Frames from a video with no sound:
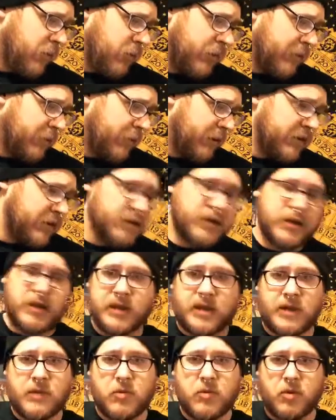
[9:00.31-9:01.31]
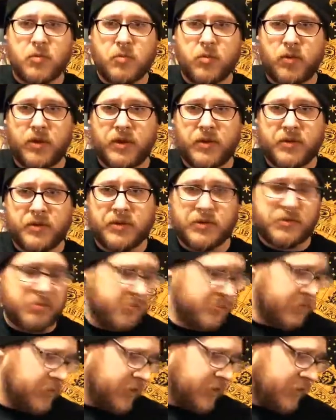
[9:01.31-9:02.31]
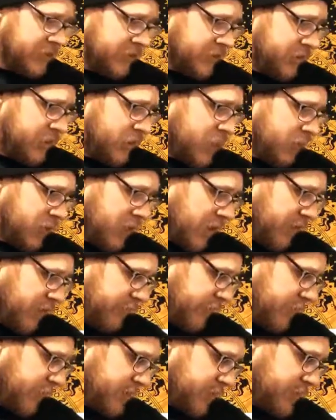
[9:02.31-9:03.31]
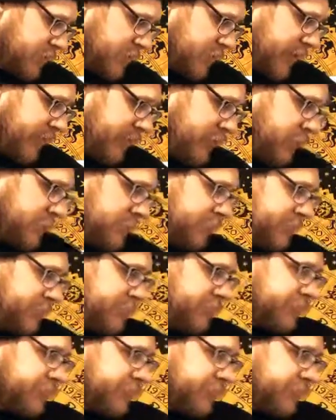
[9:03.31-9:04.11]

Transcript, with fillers: weeping little emo boy with no love whatsoever.